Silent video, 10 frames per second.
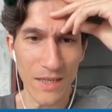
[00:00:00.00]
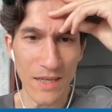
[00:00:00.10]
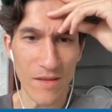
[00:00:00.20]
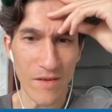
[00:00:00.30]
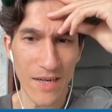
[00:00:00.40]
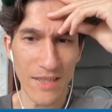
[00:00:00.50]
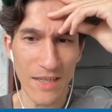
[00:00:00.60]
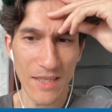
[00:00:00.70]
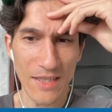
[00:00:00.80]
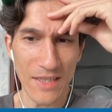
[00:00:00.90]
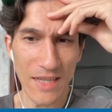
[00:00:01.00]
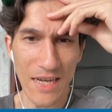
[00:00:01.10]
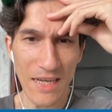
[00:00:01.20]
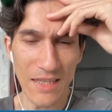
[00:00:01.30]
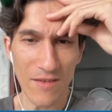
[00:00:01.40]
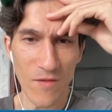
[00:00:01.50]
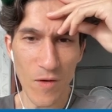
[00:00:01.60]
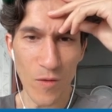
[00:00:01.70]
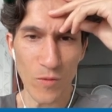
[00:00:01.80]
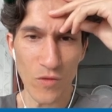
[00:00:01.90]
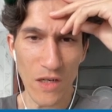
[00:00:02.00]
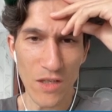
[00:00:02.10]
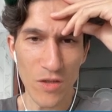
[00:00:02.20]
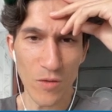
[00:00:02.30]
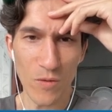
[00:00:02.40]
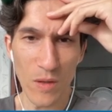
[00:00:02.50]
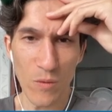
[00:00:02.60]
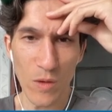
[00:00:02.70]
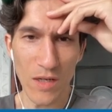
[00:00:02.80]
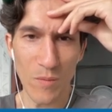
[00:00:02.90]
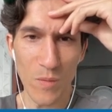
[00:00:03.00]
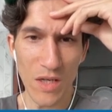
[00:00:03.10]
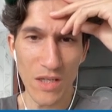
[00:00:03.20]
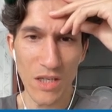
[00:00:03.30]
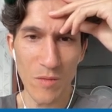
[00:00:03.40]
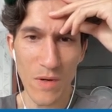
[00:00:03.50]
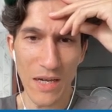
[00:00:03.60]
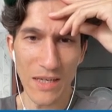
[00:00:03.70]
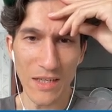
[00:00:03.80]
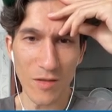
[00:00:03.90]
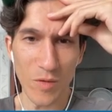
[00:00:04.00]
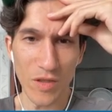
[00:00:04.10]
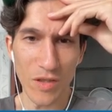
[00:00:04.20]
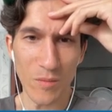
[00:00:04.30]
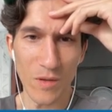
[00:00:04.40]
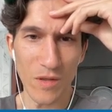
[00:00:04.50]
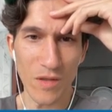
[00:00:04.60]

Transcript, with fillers: And red has nine roads, right? So if I wanna beat him, I can beat him.